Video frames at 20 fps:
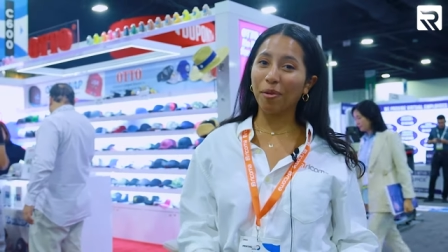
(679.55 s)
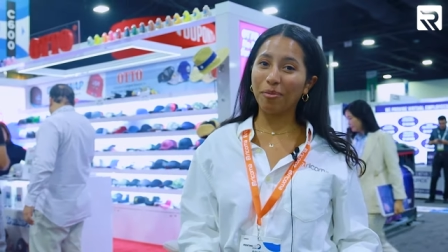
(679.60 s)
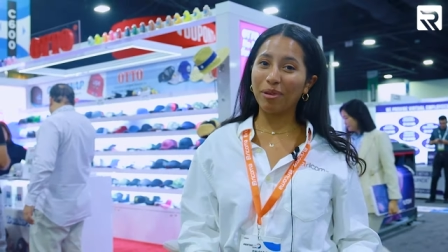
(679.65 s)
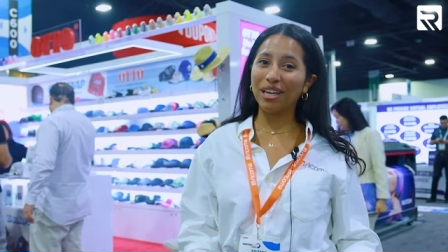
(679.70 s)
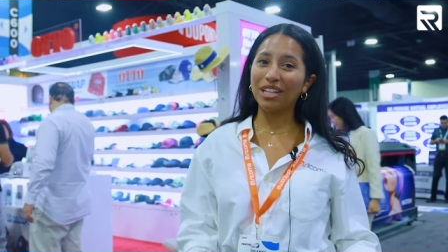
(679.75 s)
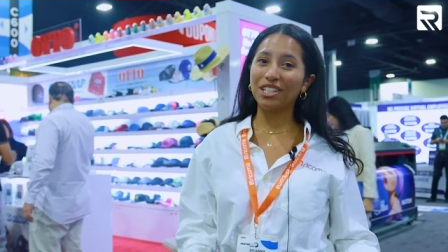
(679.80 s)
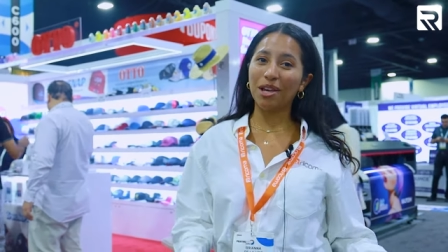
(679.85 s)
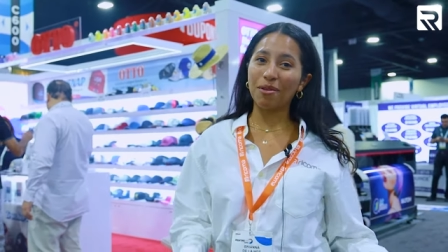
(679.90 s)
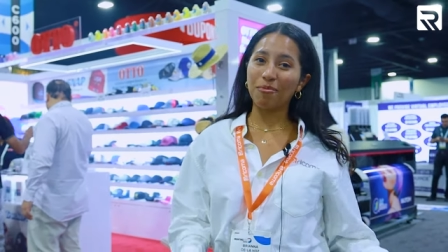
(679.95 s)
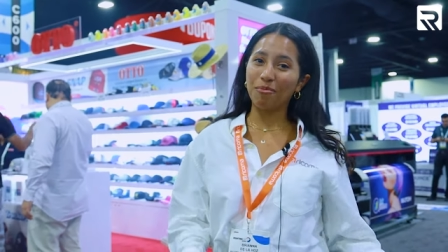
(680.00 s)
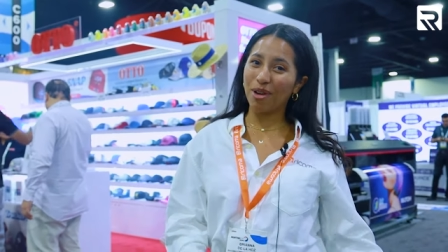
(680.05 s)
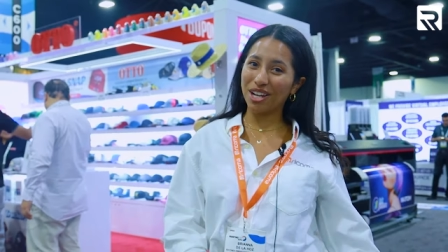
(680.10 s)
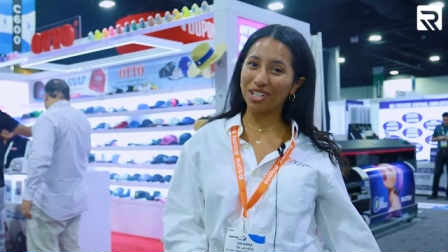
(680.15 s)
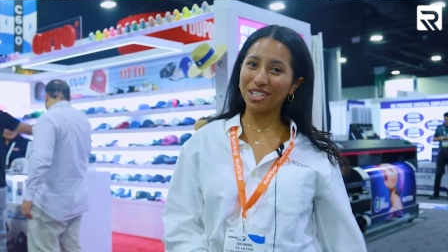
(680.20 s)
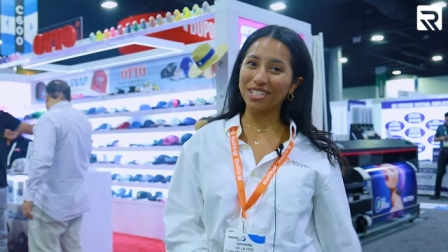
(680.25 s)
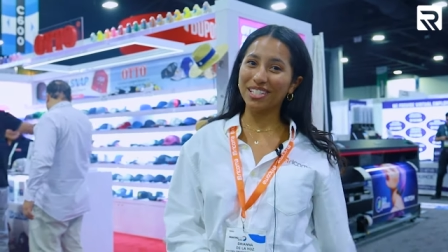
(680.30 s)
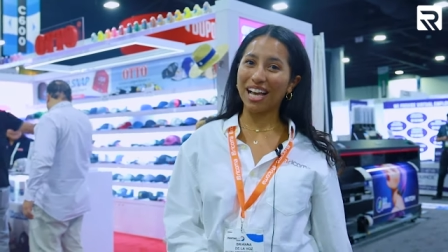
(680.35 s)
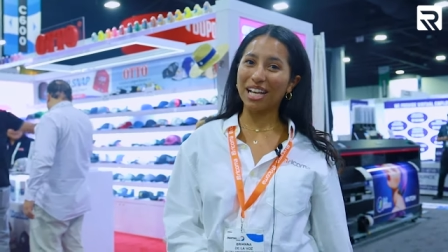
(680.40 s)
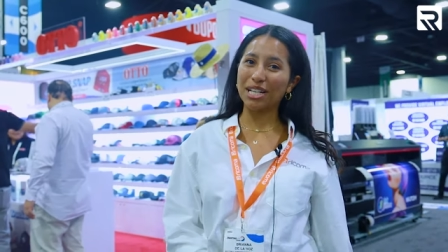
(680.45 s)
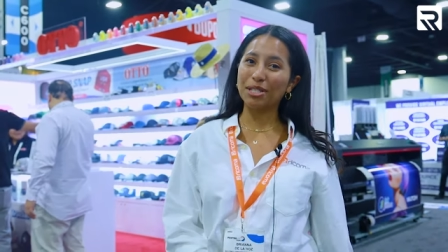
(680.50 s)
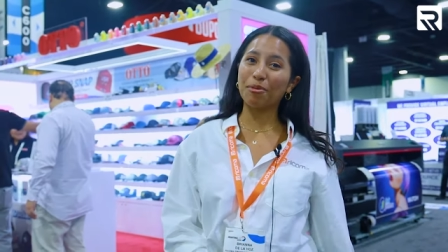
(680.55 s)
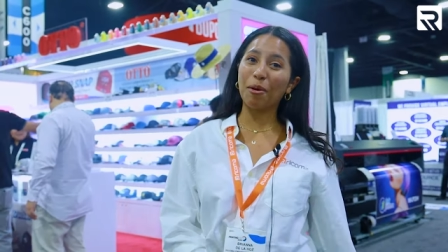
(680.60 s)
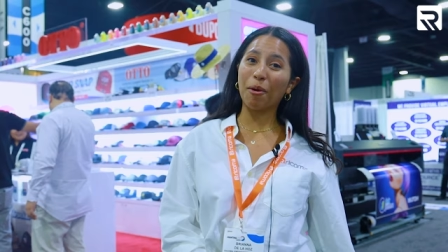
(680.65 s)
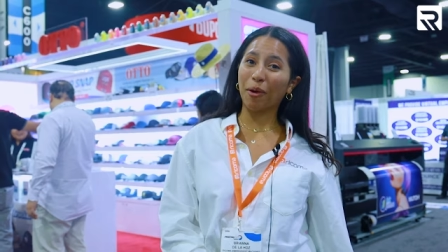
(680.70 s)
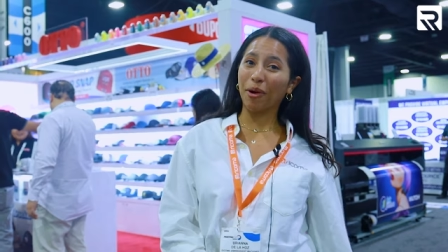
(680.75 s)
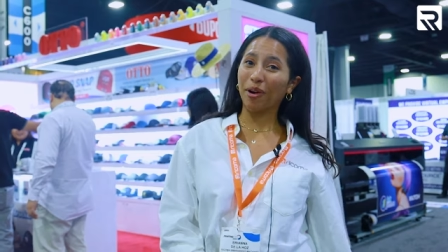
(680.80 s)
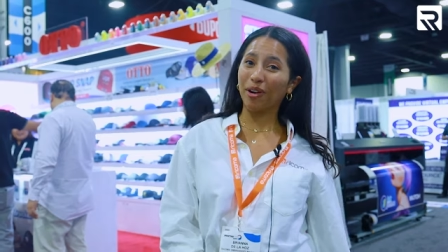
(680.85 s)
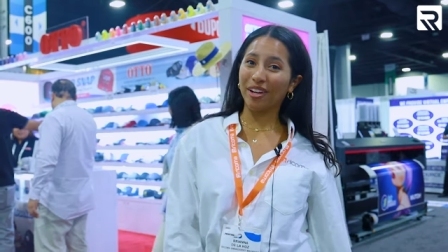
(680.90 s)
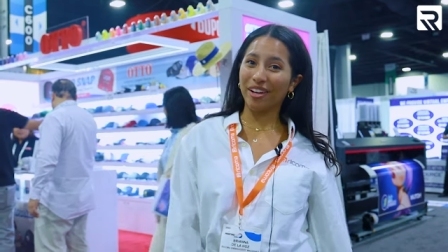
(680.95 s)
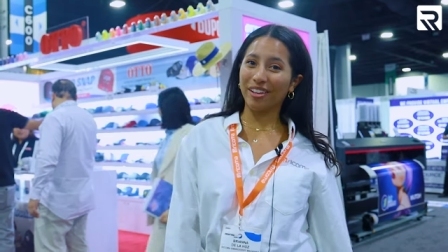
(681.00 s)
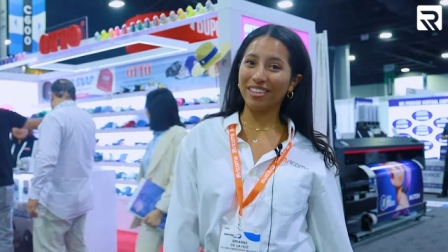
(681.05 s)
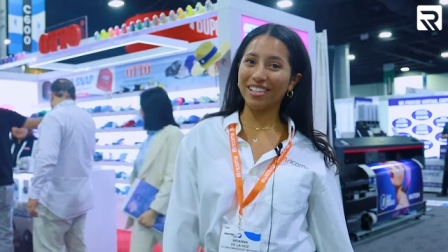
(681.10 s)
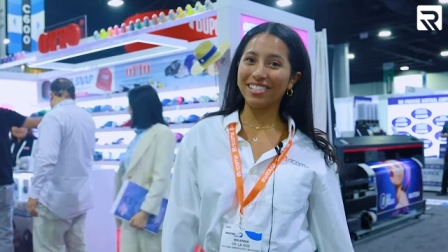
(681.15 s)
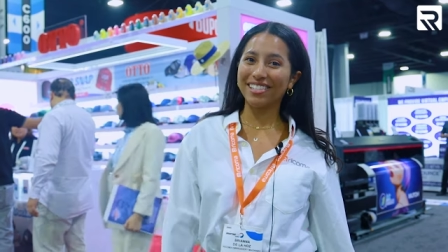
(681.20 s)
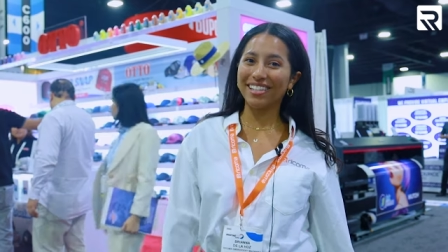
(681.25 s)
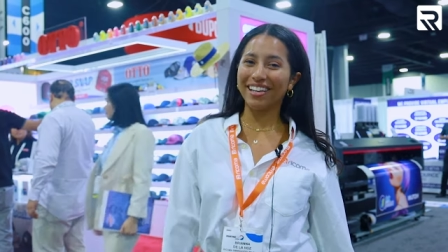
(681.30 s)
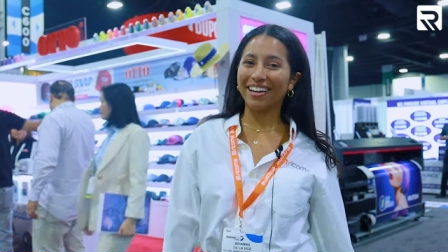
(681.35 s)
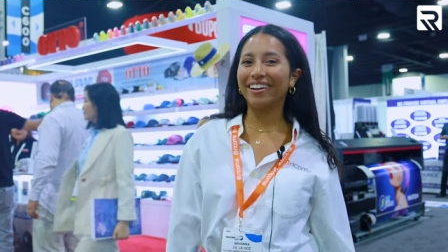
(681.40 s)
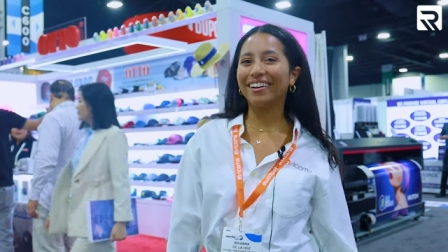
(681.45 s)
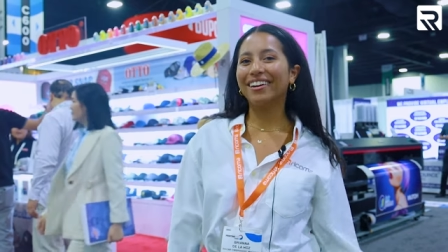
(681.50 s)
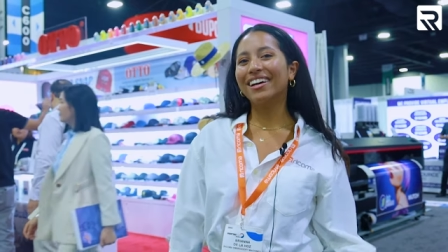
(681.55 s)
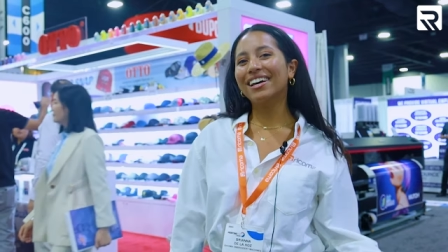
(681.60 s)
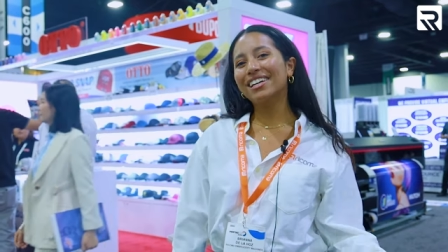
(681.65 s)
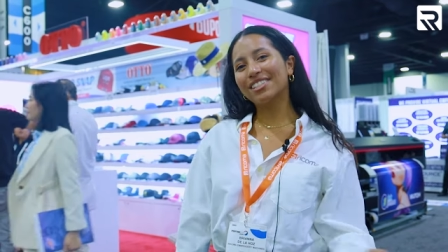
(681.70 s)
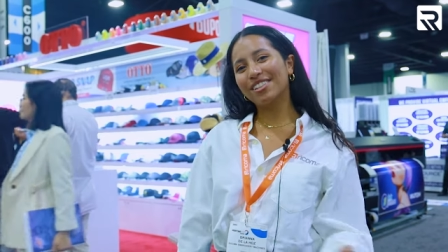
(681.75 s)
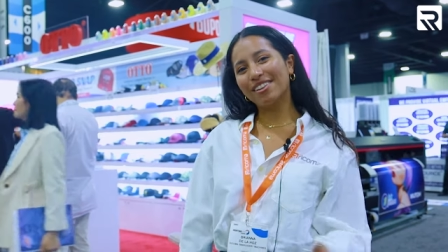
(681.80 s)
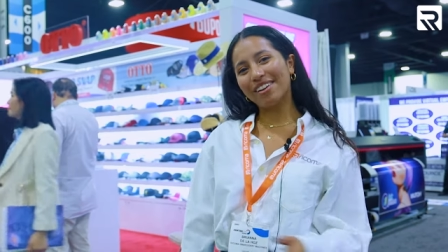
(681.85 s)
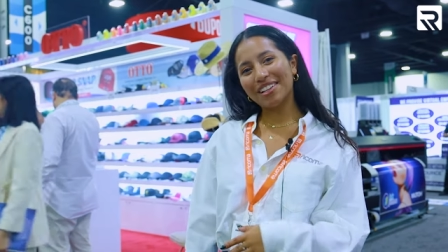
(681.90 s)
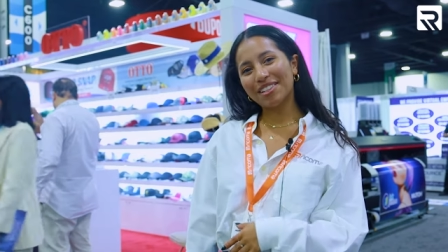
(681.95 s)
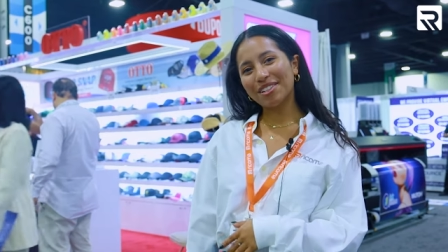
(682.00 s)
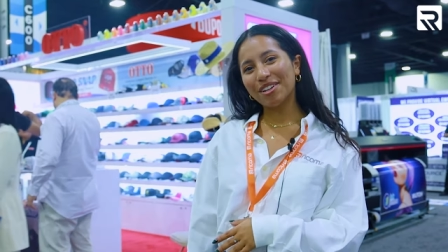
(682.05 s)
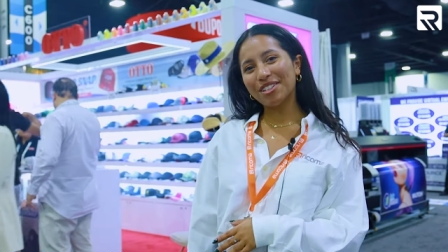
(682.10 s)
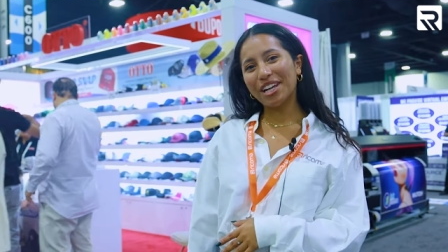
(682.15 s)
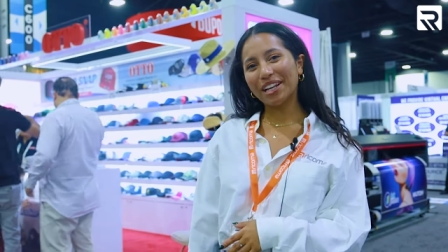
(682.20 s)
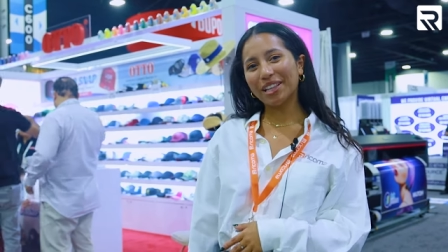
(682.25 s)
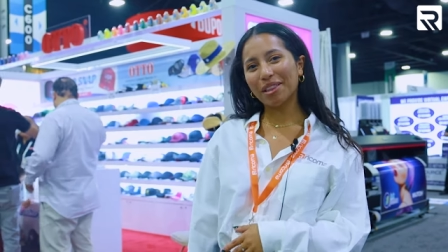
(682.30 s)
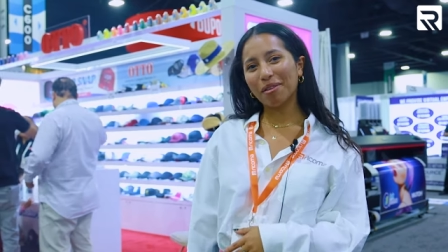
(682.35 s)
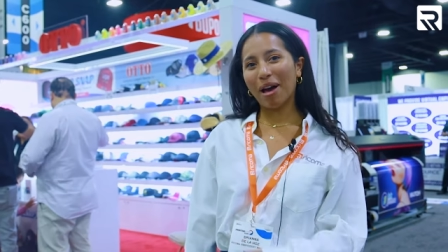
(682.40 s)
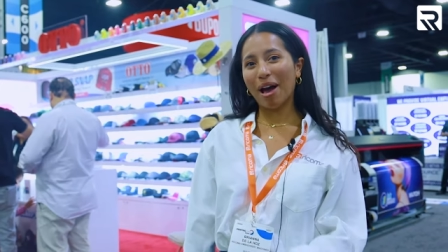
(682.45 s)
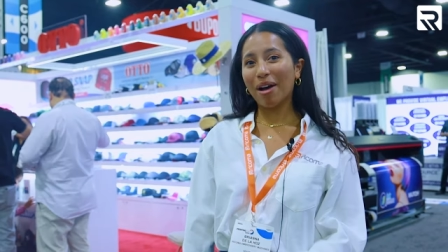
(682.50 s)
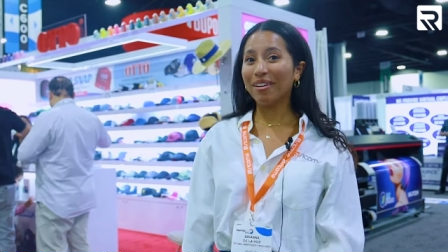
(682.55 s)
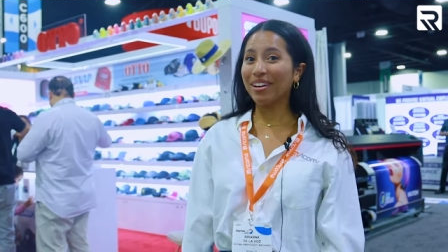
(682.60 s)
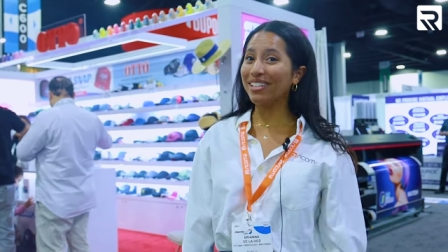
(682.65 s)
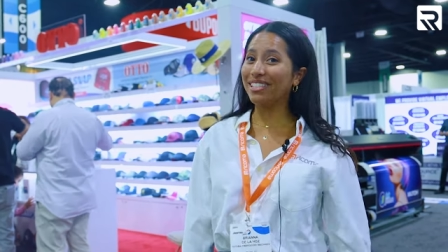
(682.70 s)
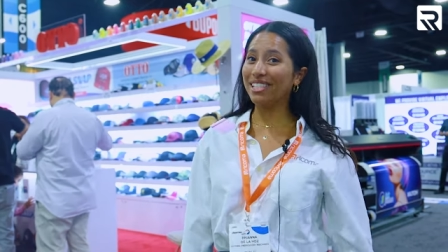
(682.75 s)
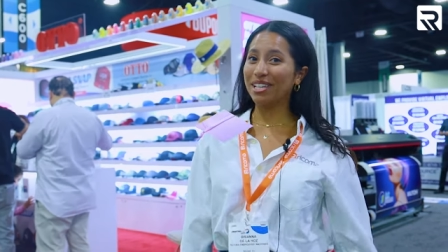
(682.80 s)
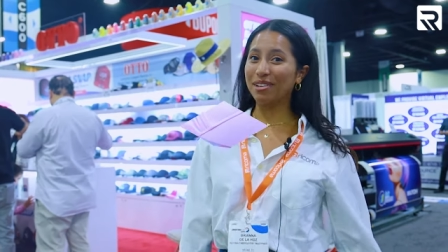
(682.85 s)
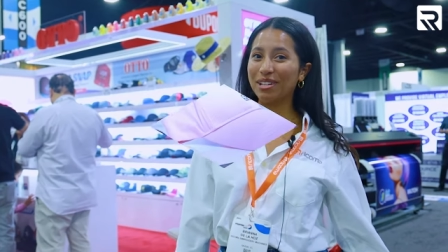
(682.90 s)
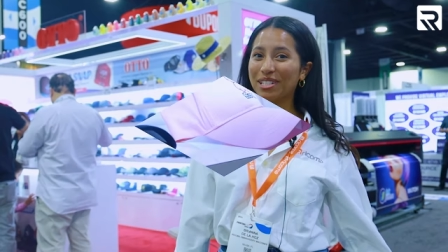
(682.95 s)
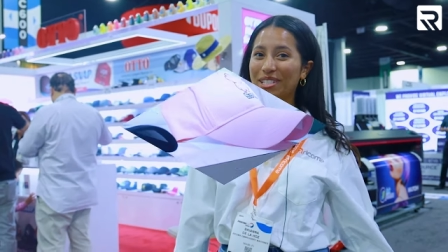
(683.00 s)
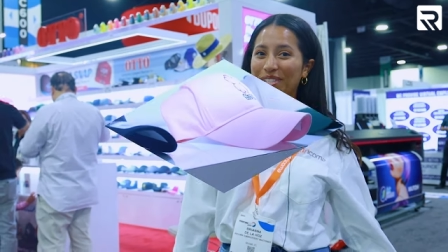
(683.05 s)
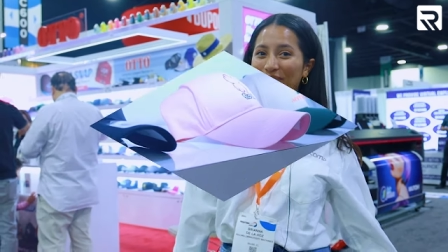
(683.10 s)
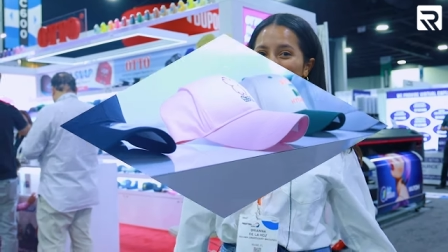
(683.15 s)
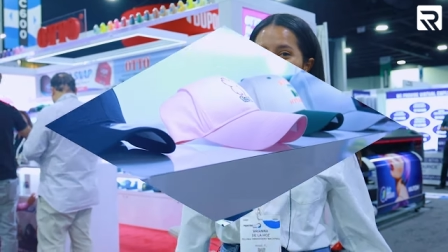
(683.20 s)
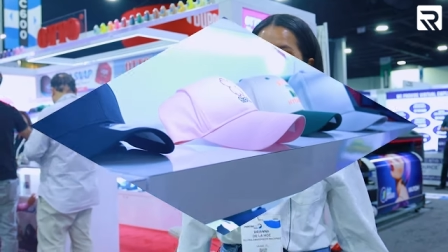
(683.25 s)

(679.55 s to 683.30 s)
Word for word: Beach Impressions Expo earlier this year. So let's go check them out and see what's new.